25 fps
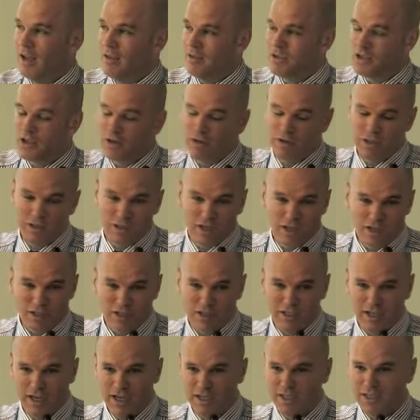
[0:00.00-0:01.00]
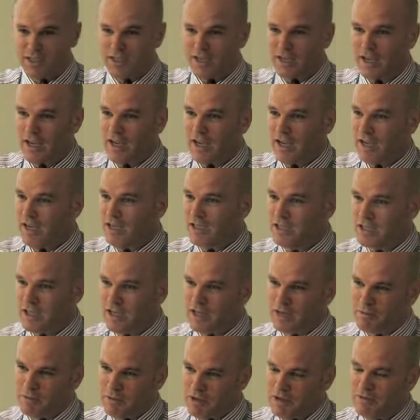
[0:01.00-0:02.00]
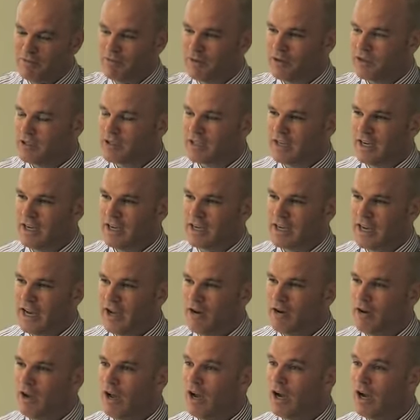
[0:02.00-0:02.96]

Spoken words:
So as Doug says, he's taken my first slide now.